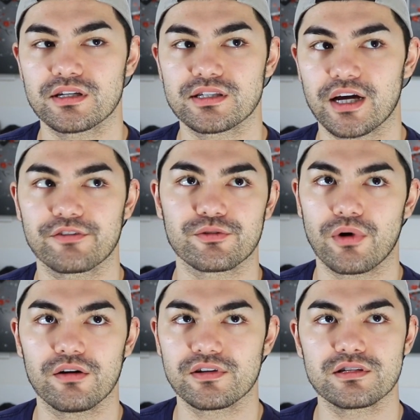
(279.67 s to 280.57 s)
aside from
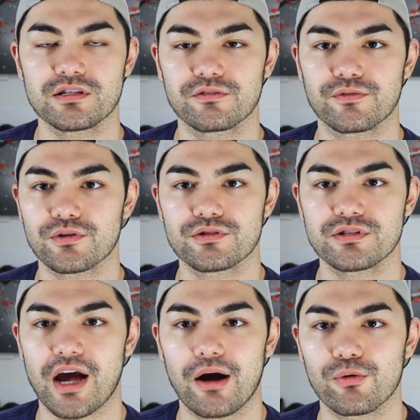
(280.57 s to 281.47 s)
obviously the
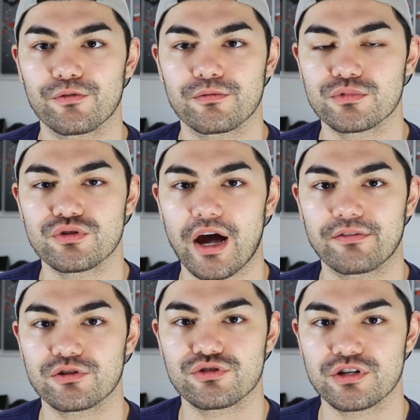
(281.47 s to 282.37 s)
first hour from
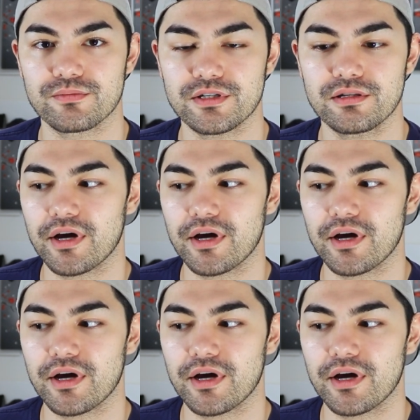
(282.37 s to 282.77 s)
after treatment.